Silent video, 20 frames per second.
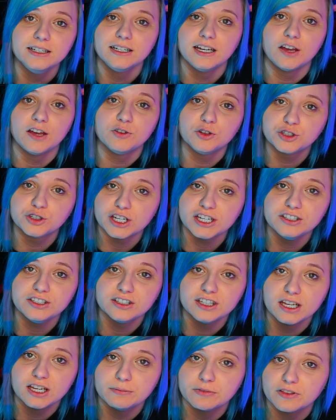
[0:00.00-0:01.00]
If you change the
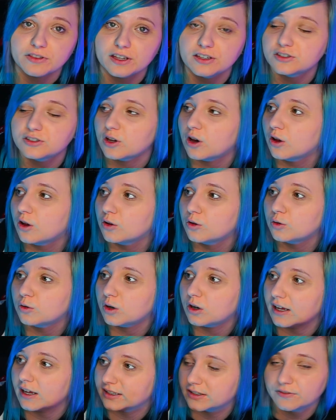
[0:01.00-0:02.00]
name of this, all
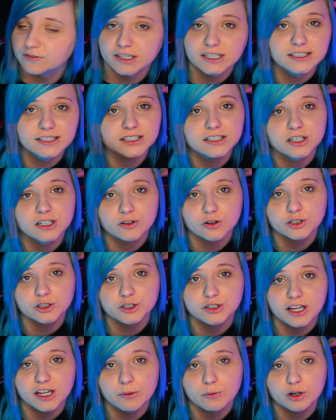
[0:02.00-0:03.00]
devices that are on your
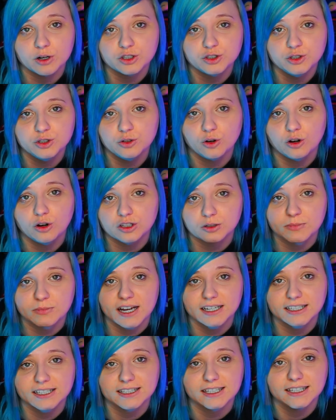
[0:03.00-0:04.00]
network should
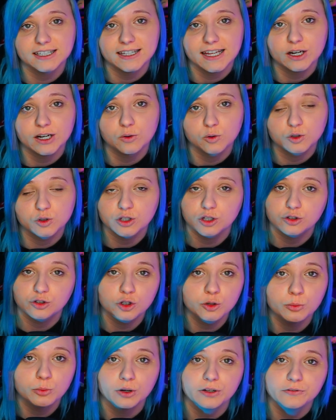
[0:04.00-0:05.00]
automatically then go to the
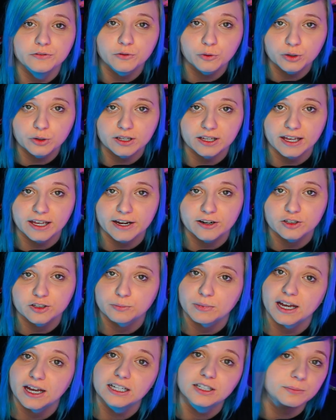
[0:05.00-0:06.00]
2.4 GHz
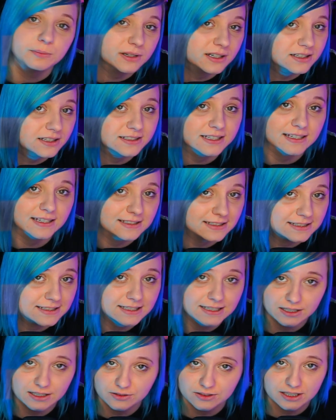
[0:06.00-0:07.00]
band, because that's the
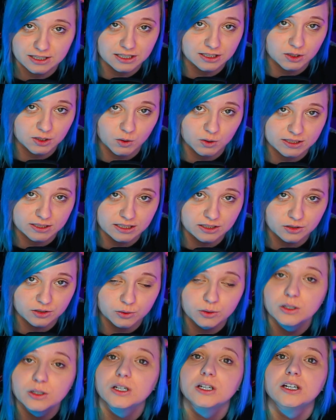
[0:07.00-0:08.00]
details it is logged into.
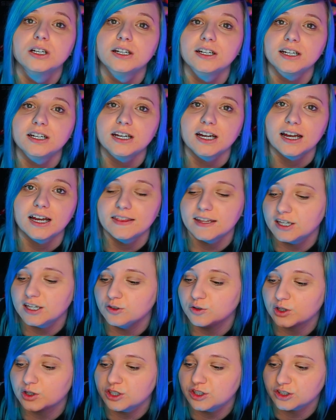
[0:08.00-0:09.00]
And then
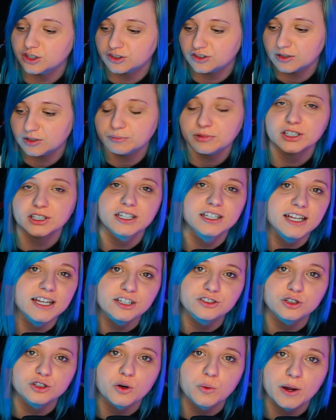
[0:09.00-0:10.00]
you can just simply connect
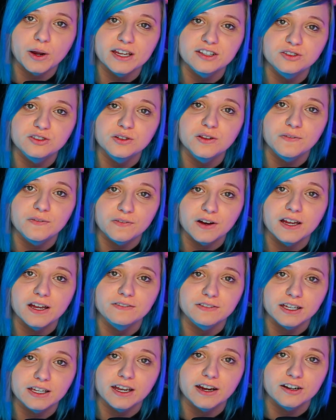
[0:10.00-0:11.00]
your Quest to the 5
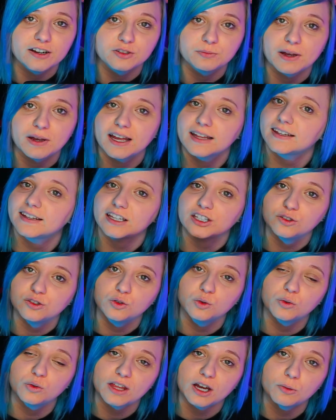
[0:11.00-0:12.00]
GHz band and you
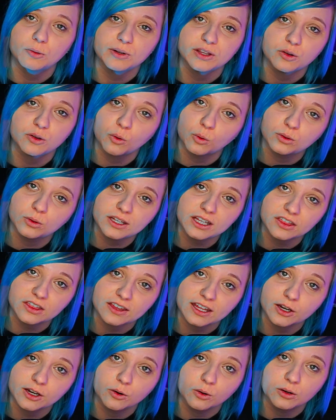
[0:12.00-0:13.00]
know that will be the only
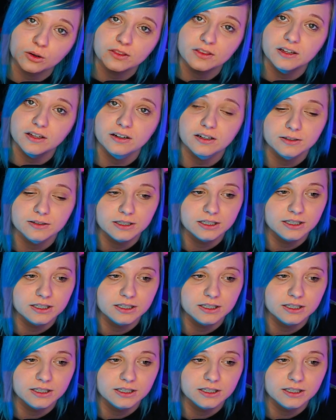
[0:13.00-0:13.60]
thing on there.